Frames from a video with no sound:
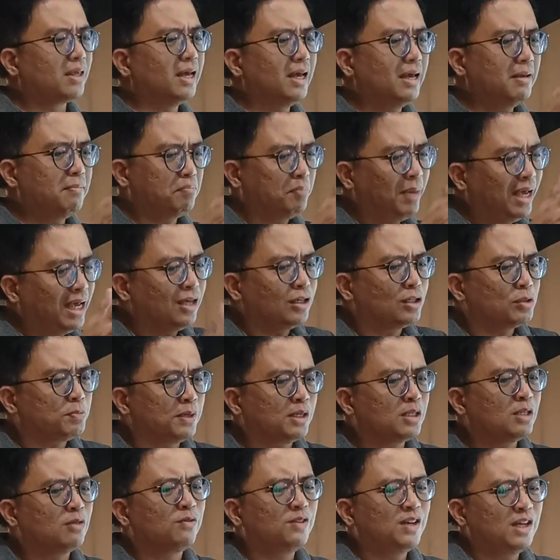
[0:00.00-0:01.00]
Make it
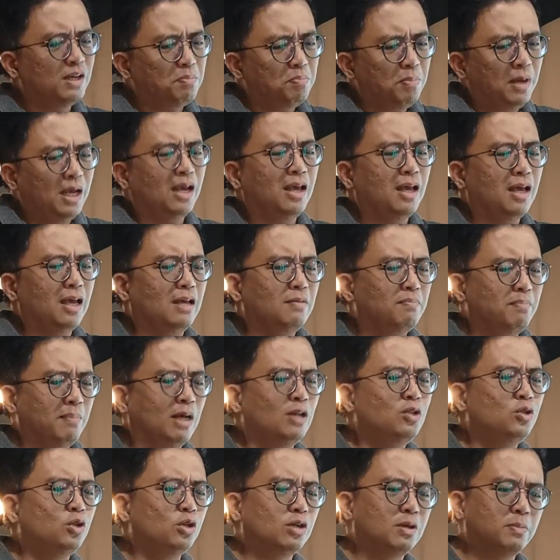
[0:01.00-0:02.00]
specific, make it
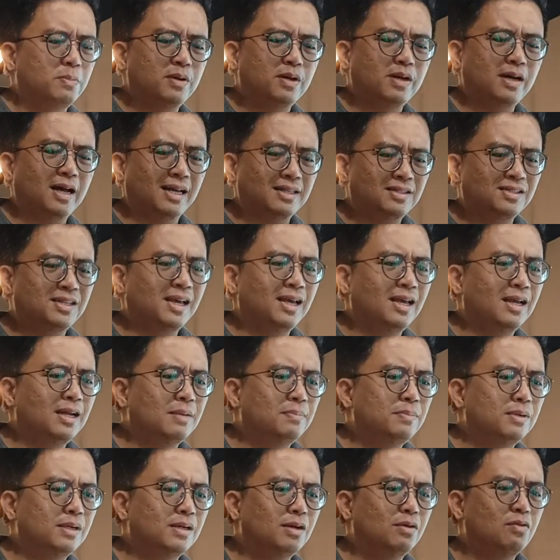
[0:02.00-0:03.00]
measurable,
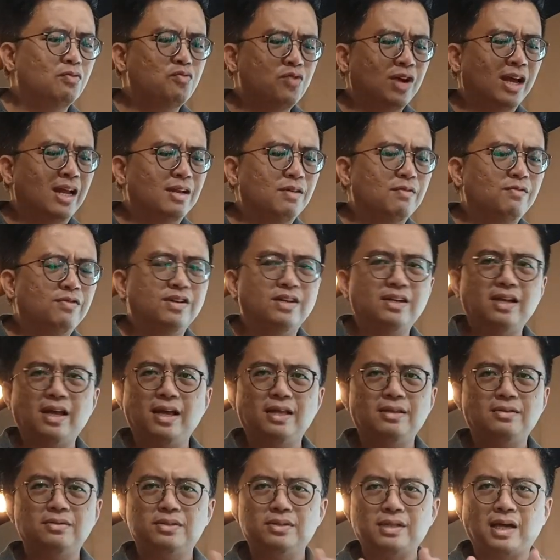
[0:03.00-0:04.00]
attainable, relevant,
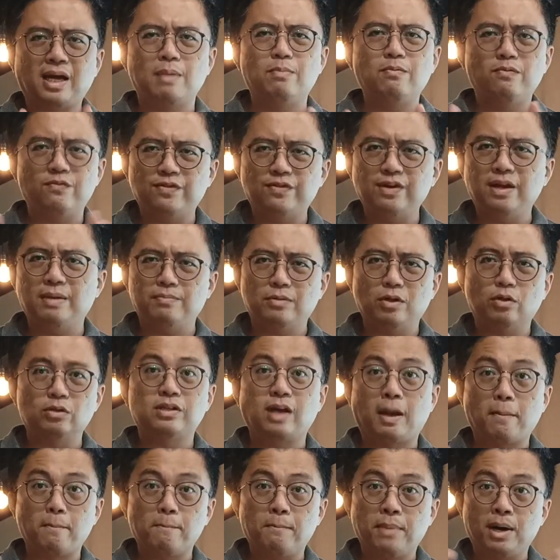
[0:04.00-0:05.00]
and time frame or
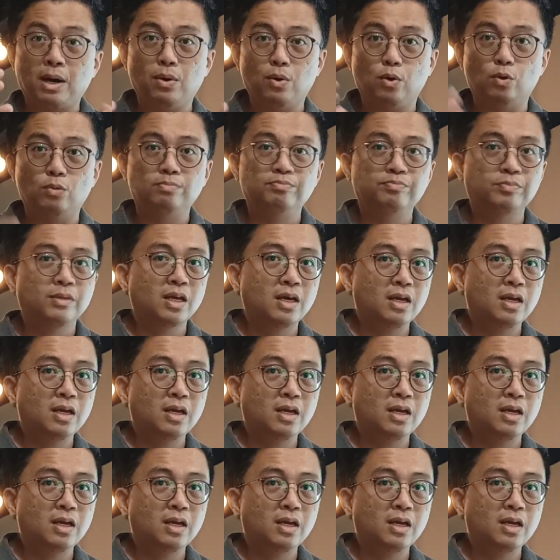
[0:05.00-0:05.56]
time bound.